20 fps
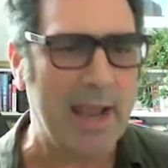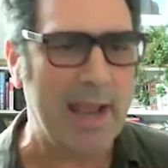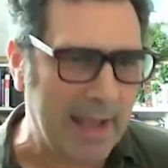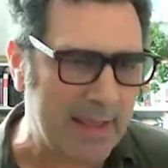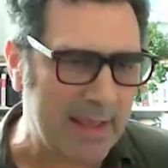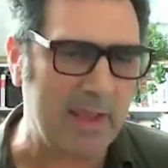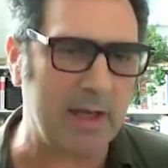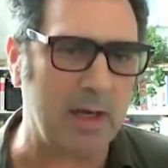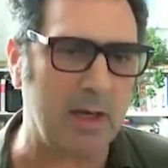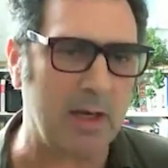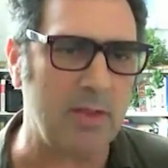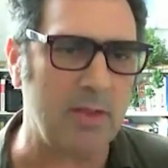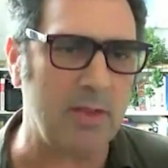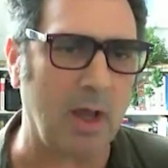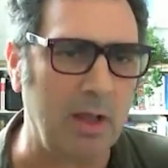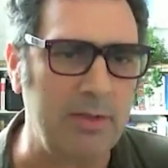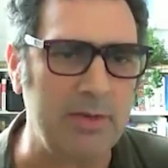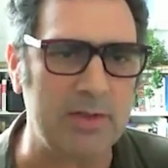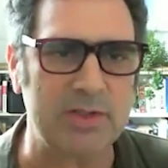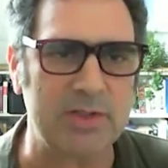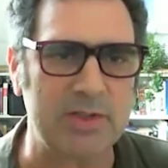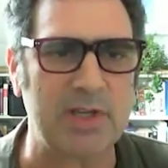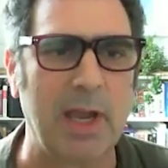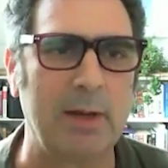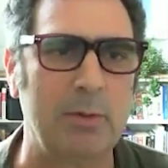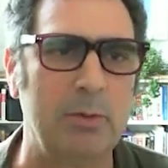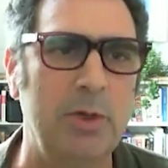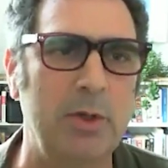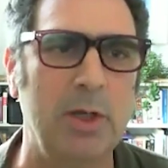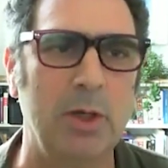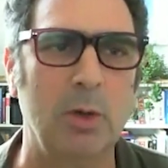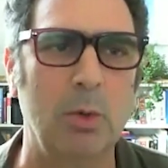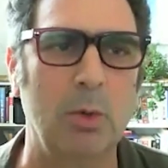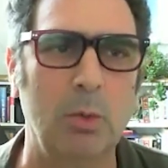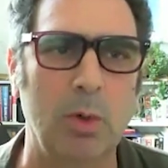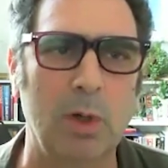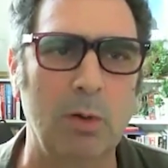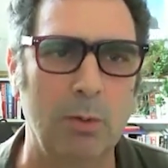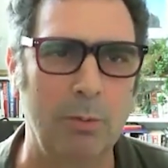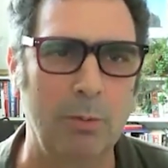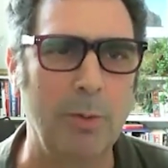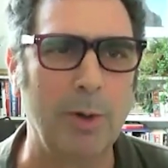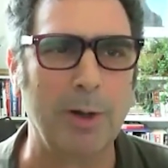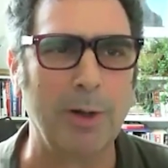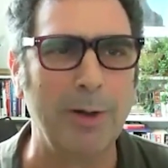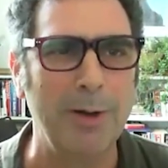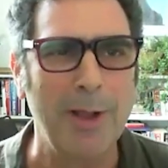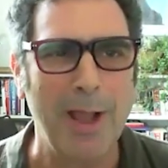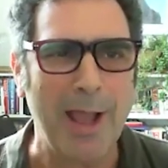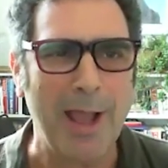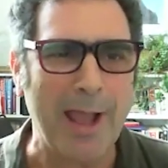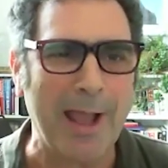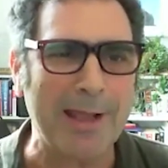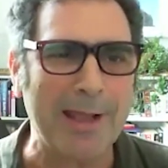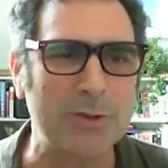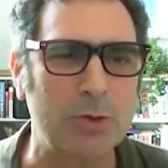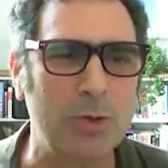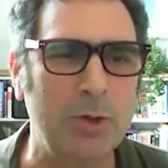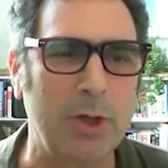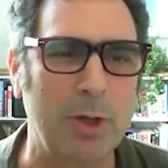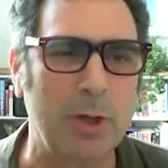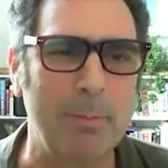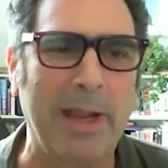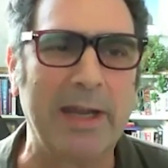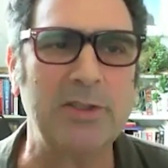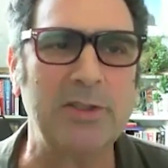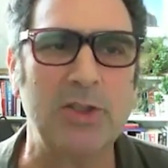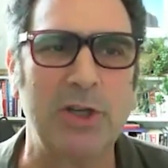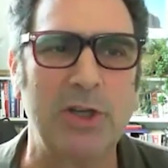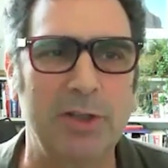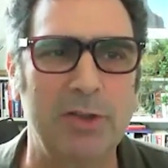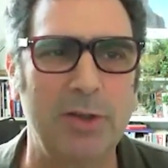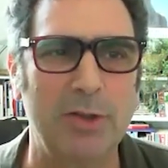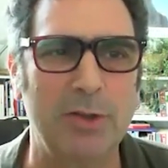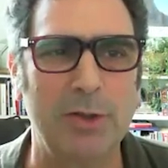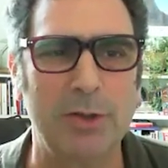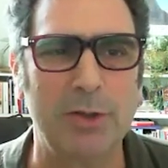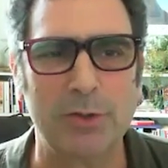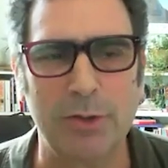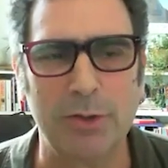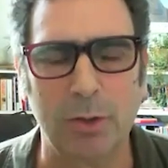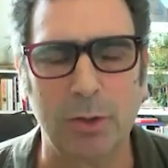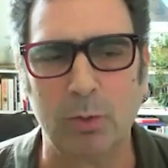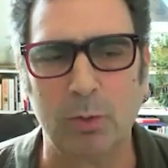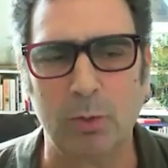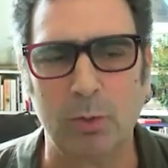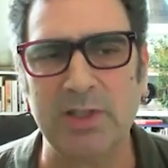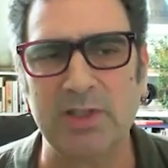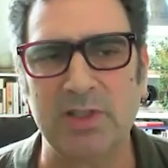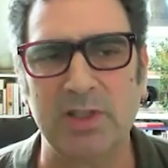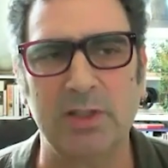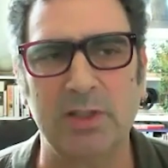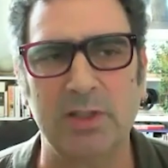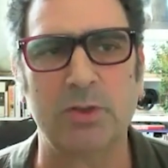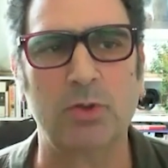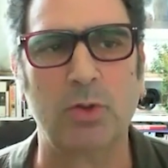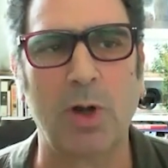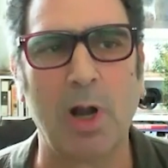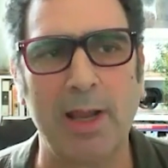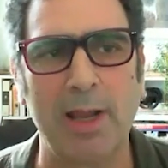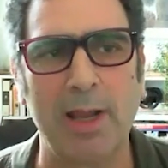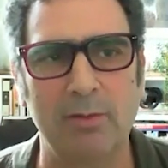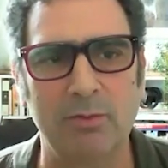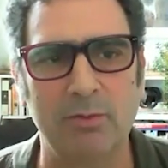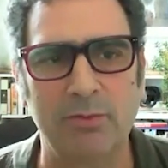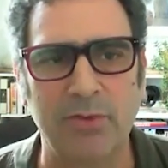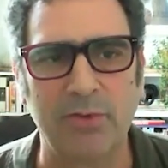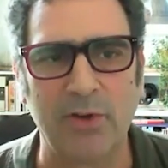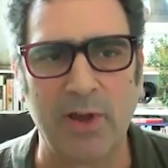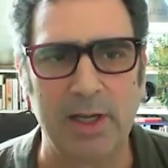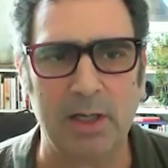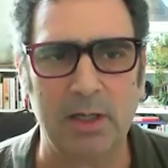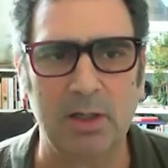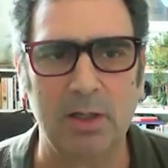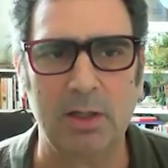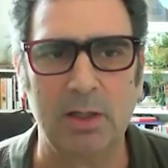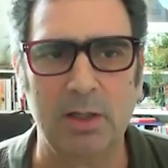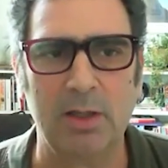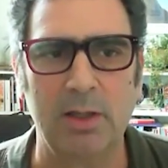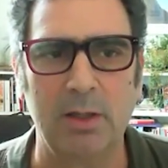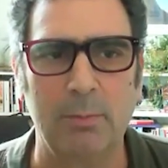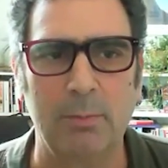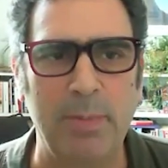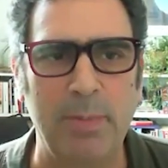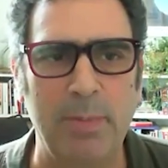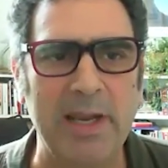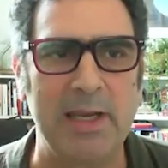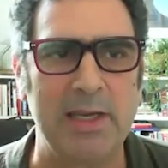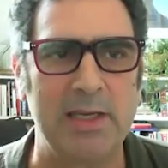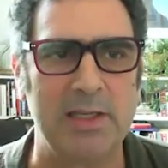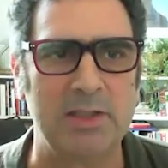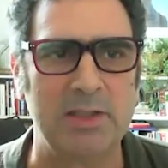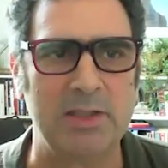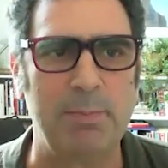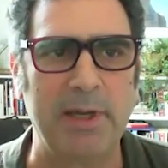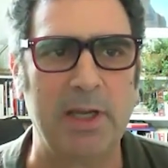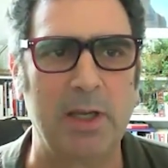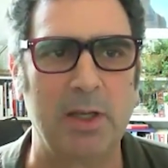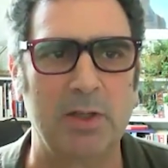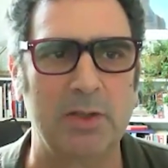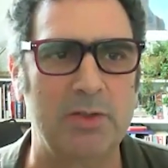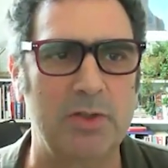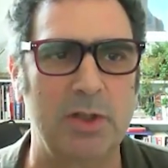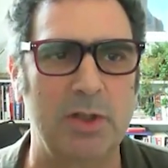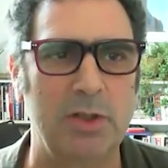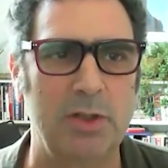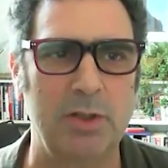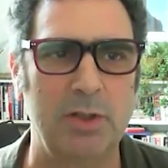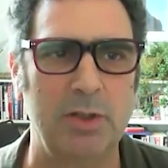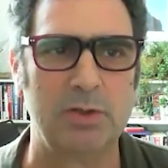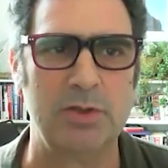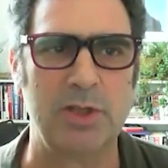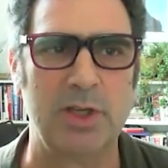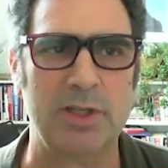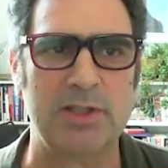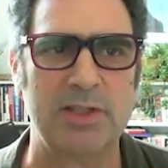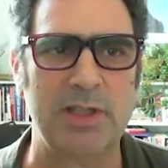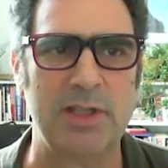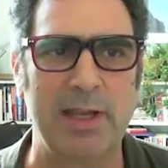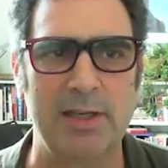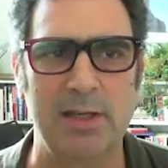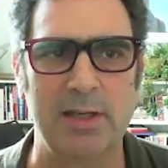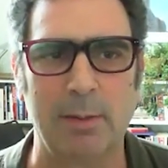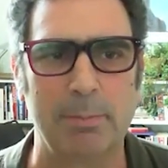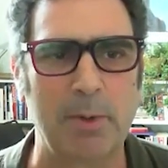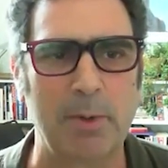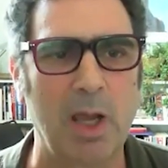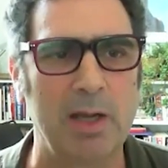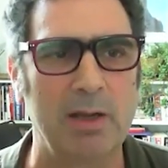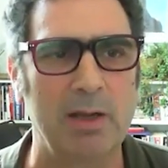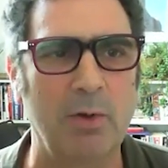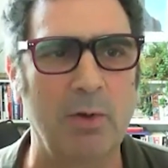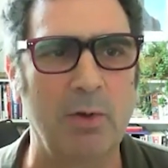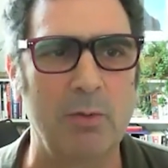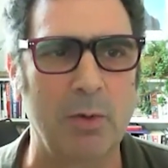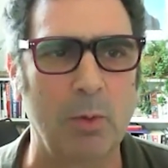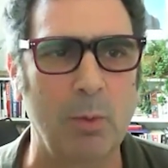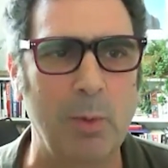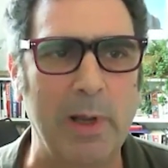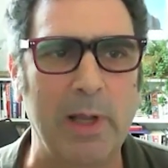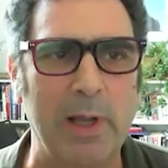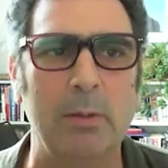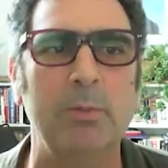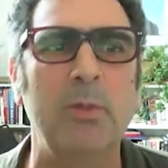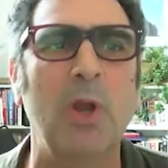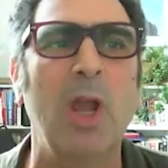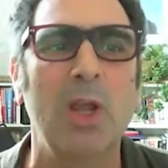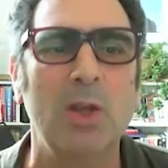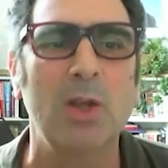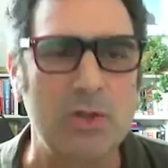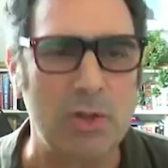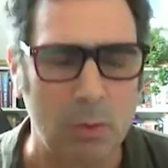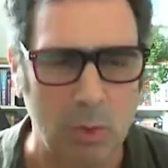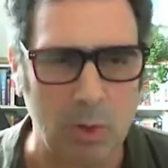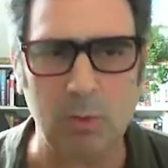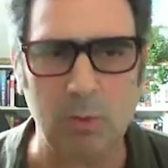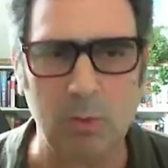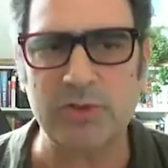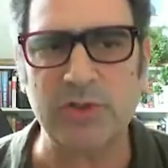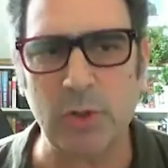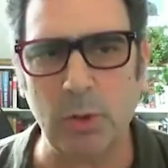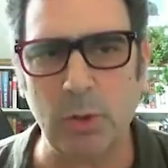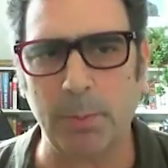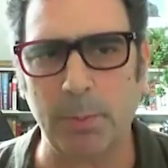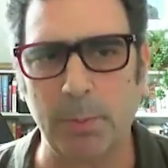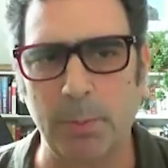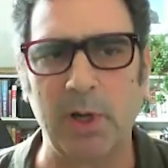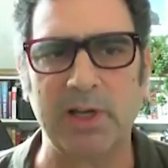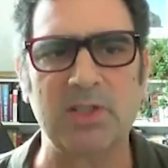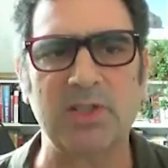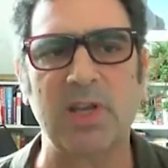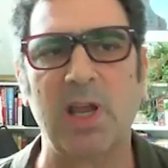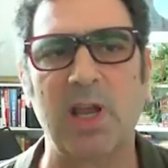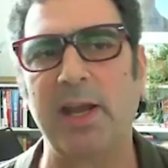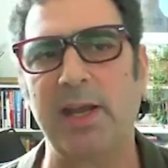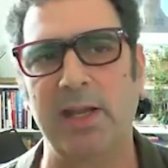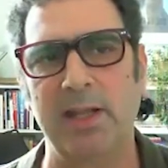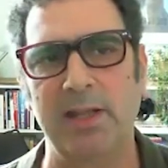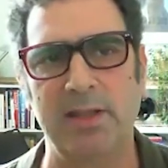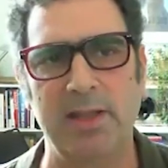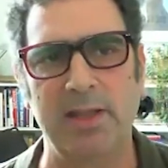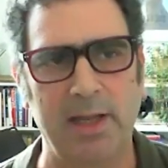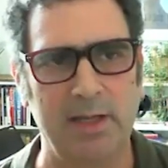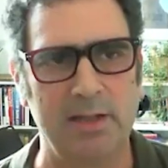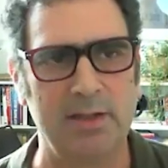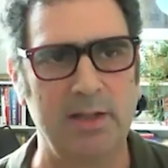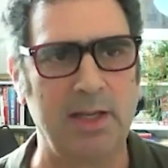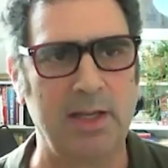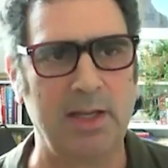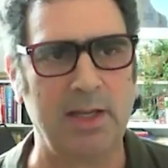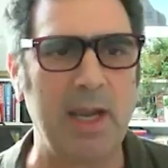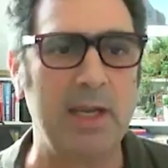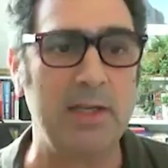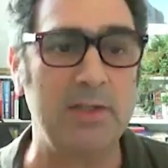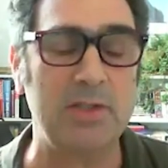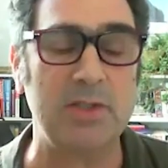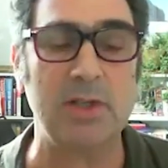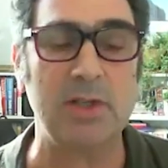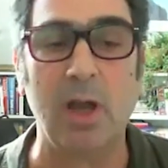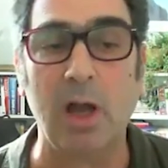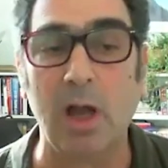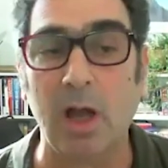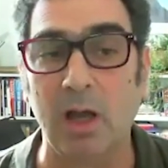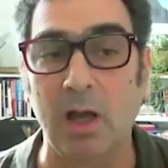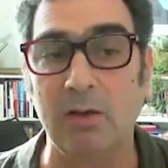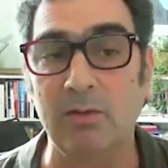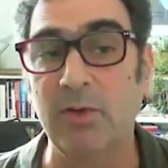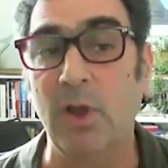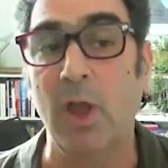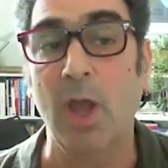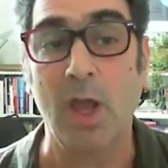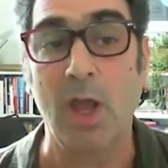And then on the other side, you know, we're as Luca mentioned, there's no reason to try and fight the biggies because you'll just end up kind of overwhelmed. So we're super excited that in the case of